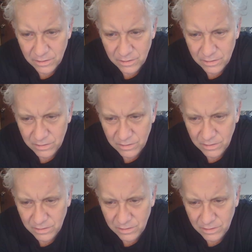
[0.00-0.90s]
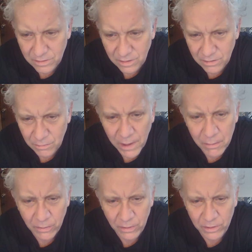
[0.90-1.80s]
You know, it's,
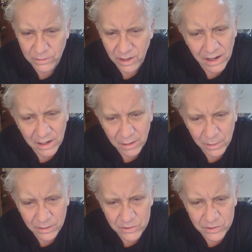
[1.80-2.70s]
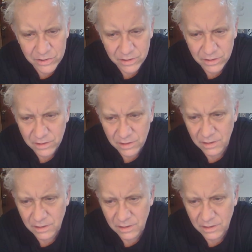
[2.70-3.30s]
these people are damaged,